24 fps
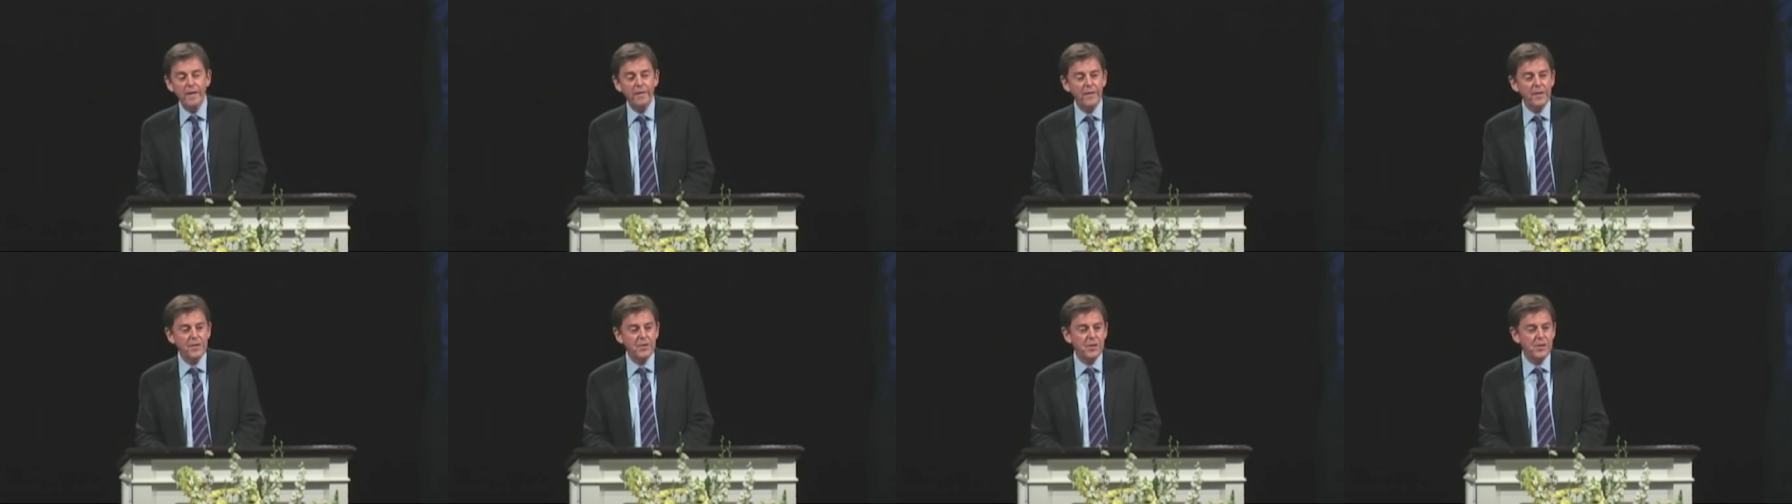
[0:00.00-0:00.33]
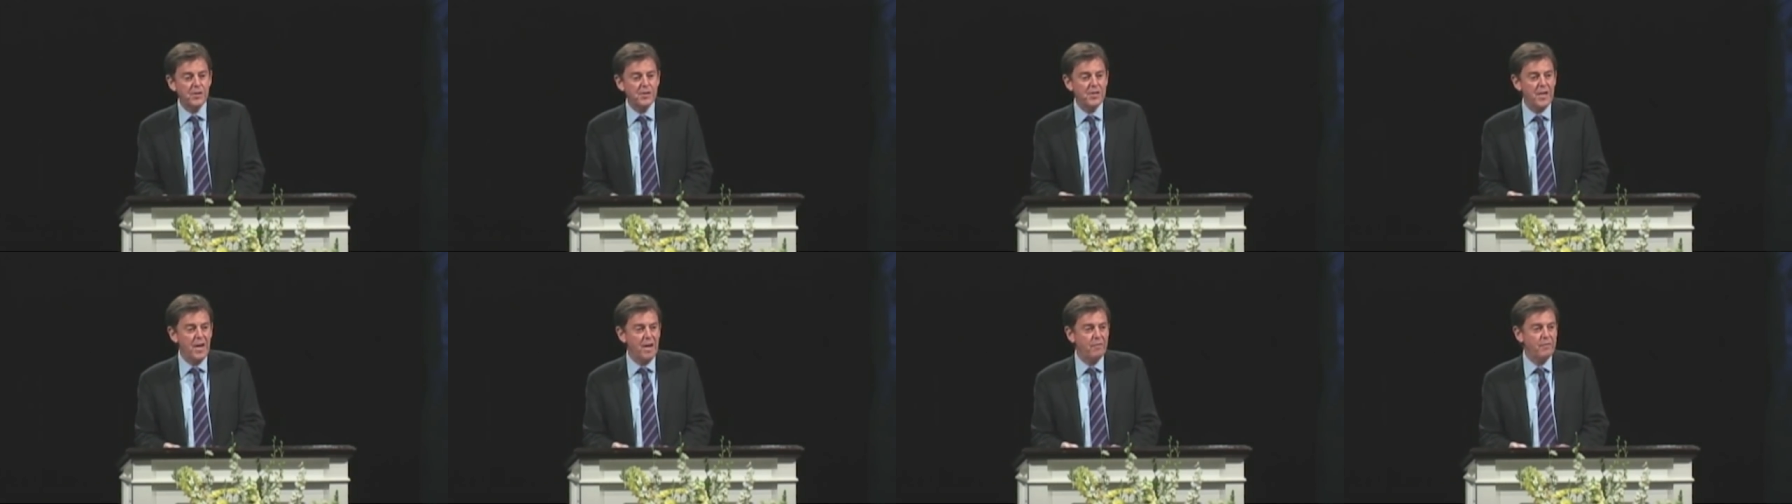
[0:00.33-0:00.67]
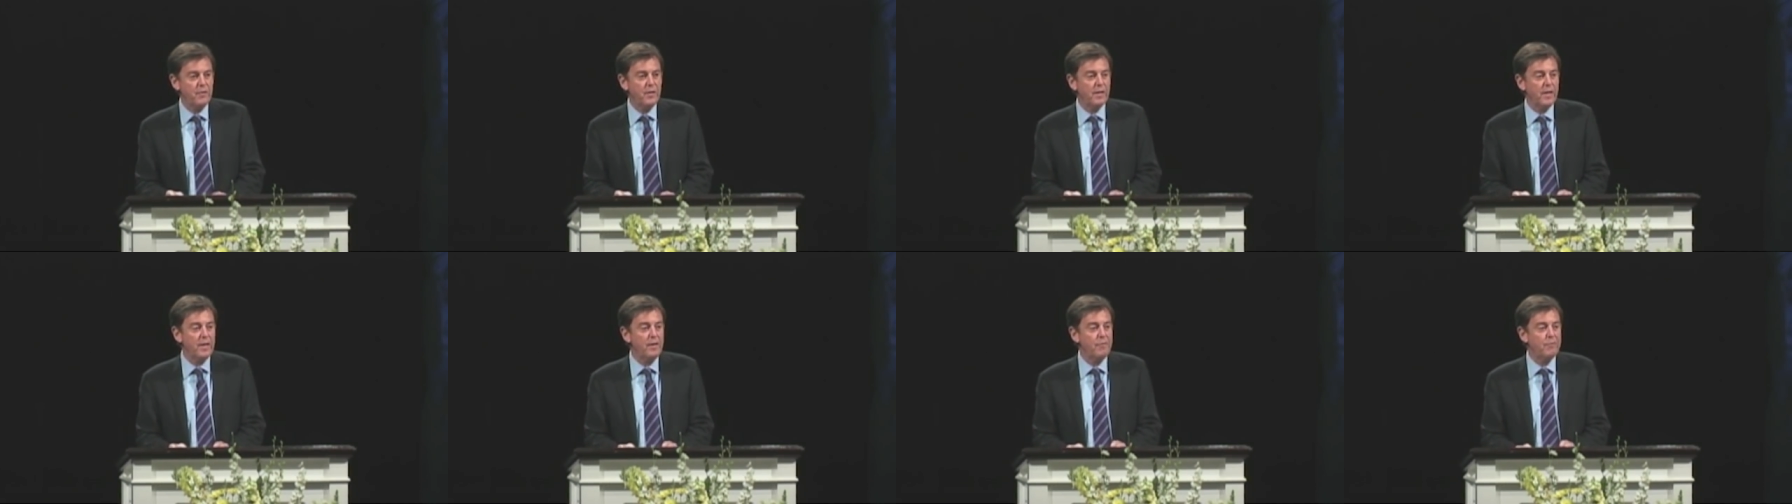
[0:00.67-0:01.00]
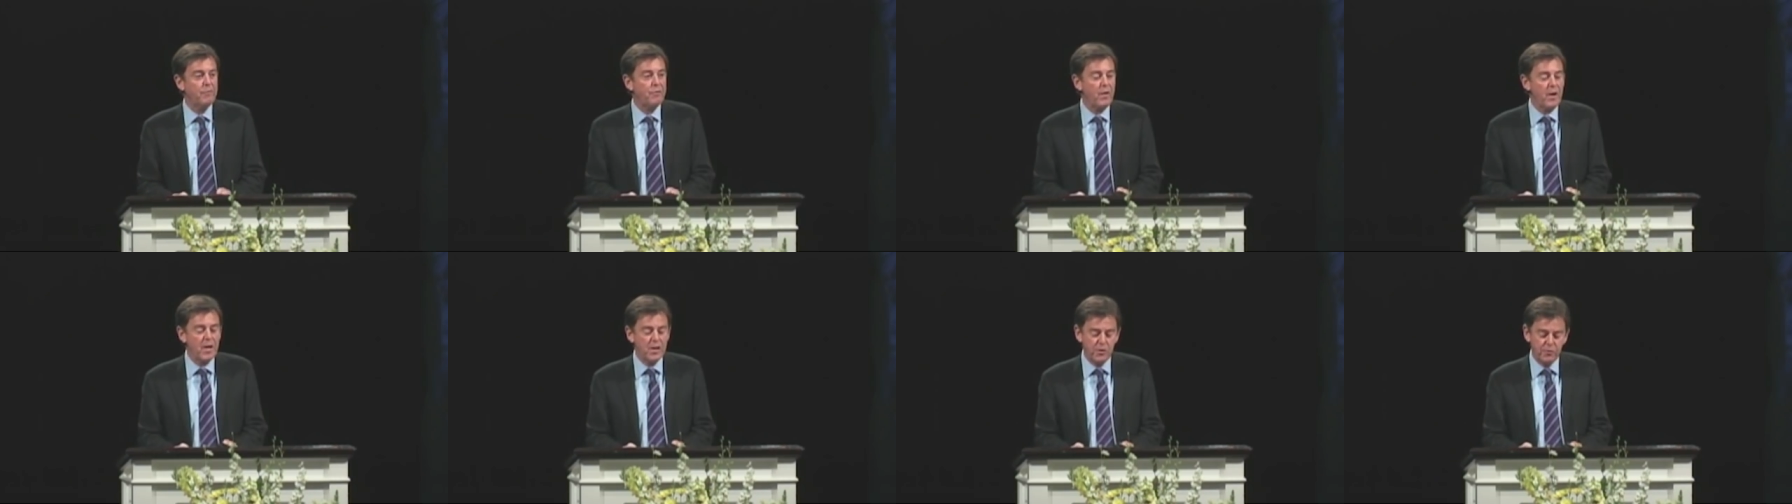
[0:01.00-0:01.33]
and this is definitely
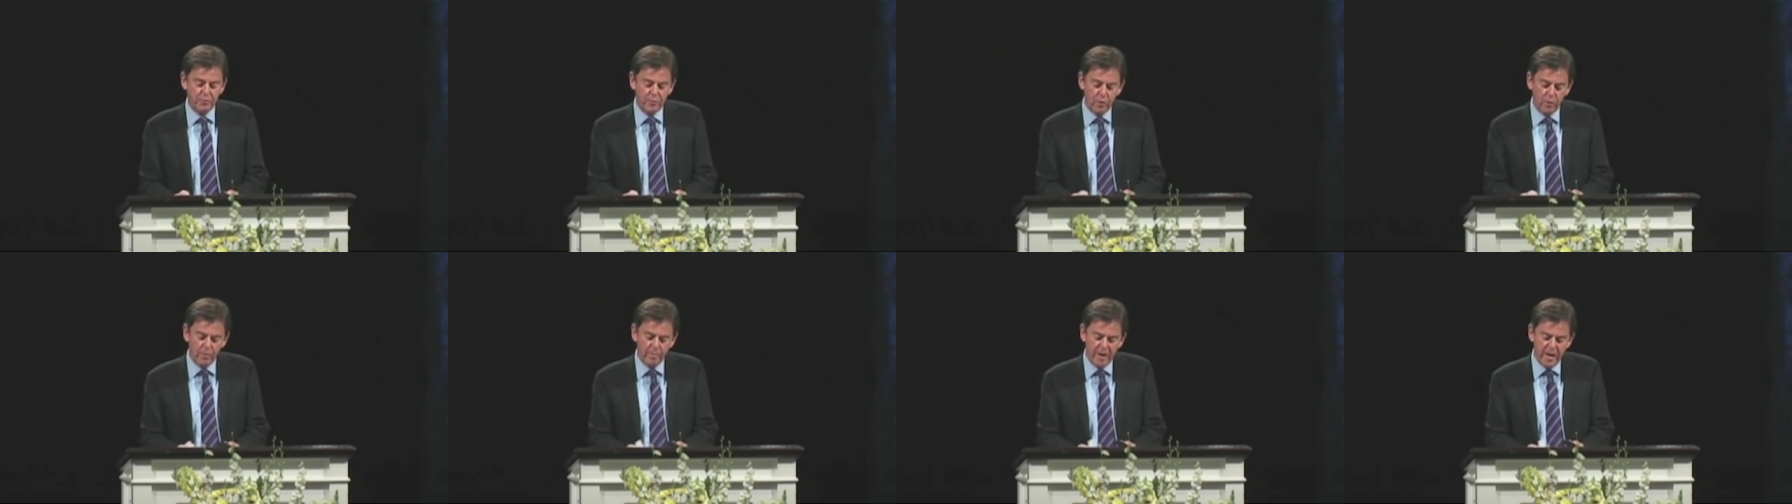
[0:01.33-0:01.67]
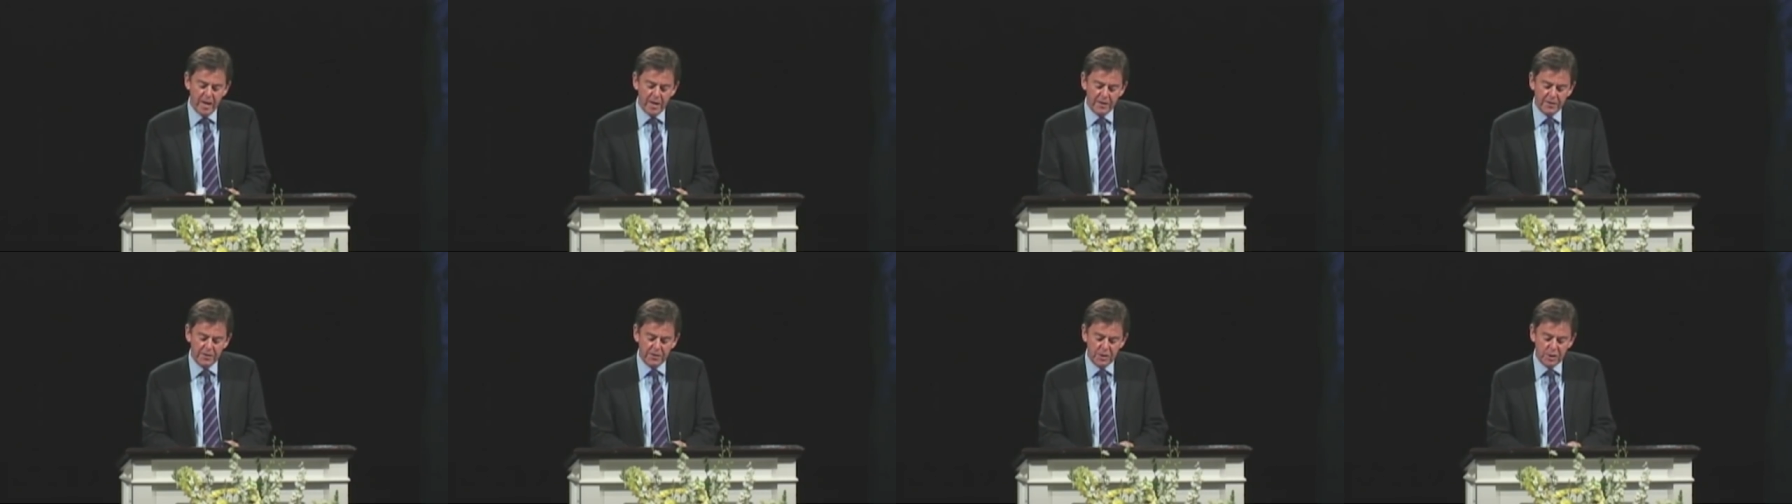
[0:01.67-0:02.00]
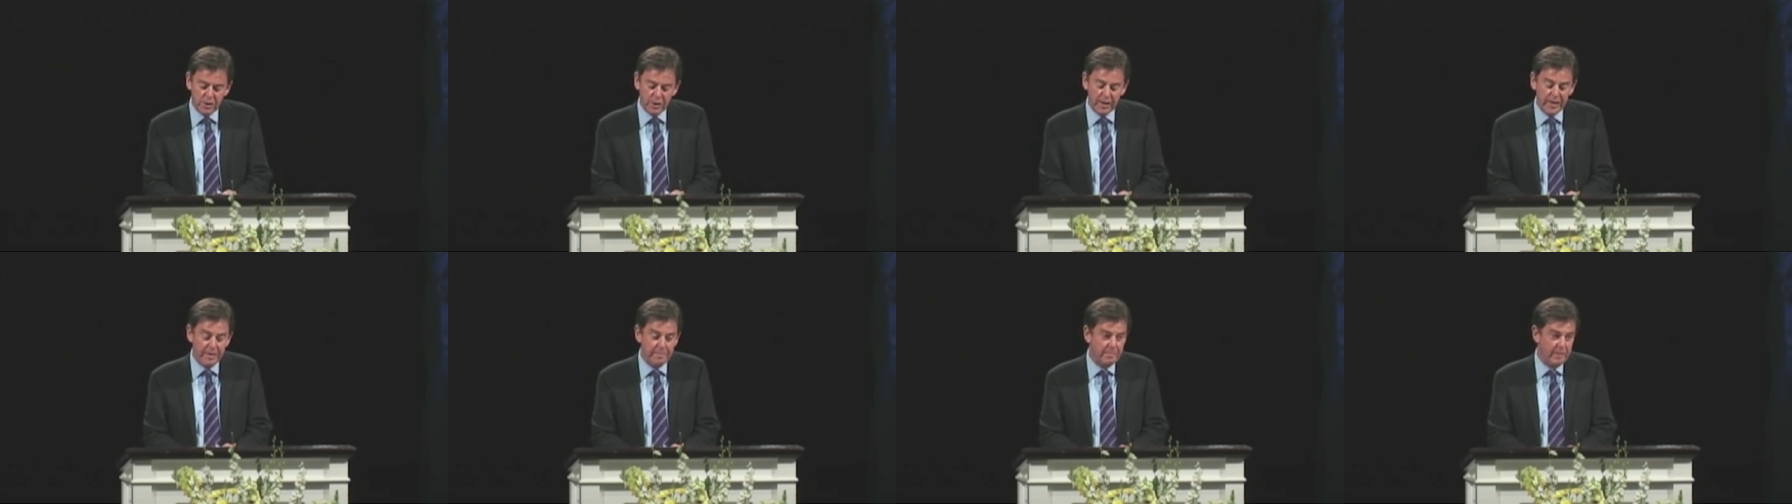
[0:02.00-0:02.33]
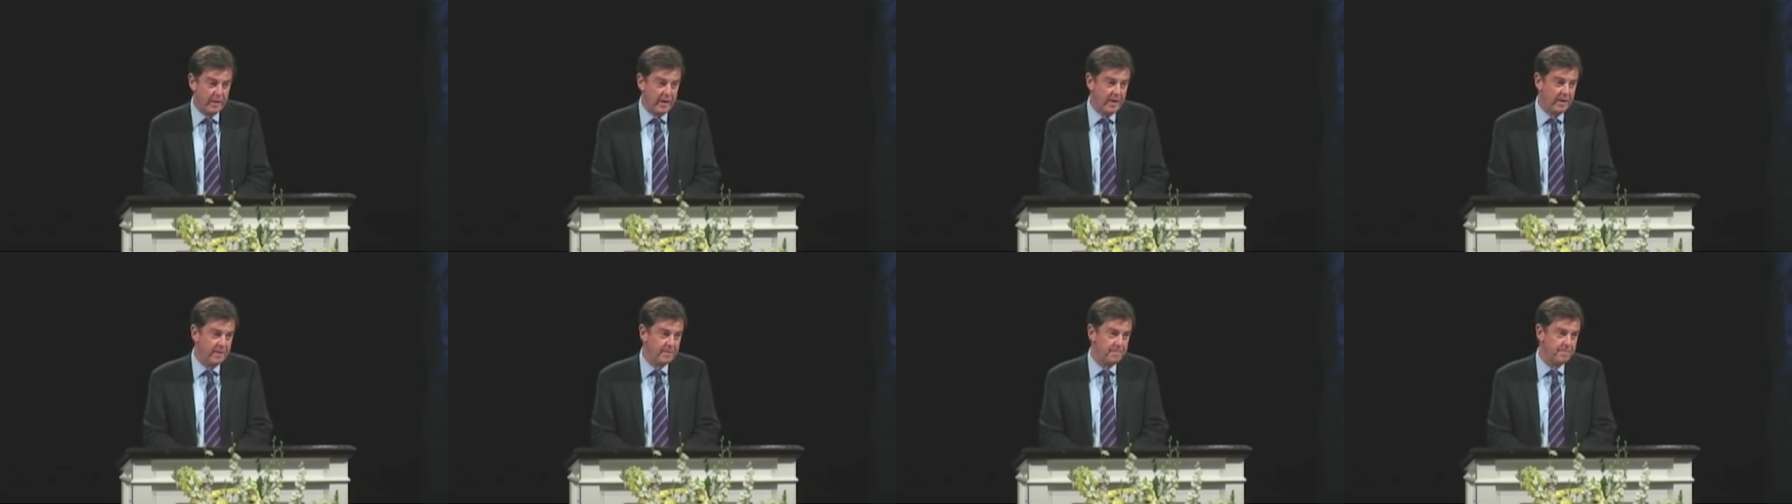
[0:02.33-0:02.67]
fresh for me and
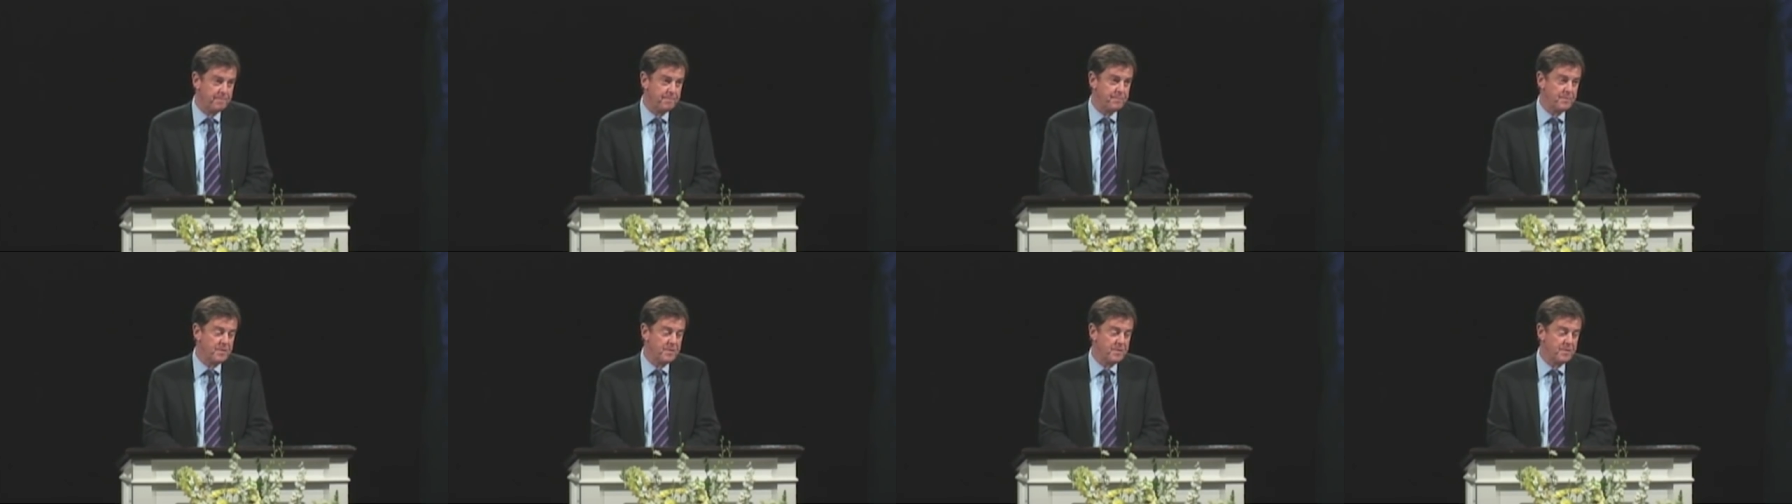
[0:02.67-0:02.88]
timely.